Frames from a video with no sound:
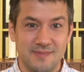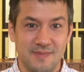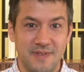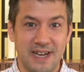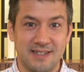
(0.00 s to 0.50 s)

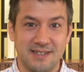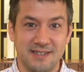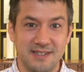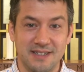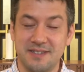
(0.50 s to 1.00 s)
In fact,
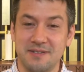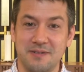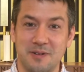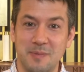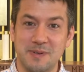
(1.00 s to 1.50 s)
it's
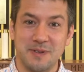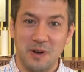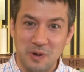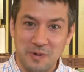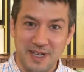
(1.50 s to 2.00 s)
almost
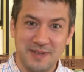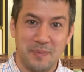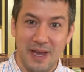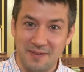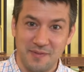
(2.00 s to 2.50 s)
always
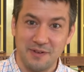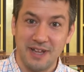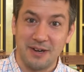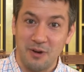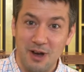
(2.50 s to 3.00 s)
painful
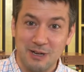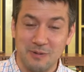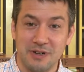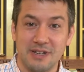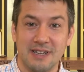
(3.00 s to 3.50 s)
and
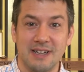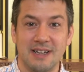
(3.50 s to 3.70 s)
awkward,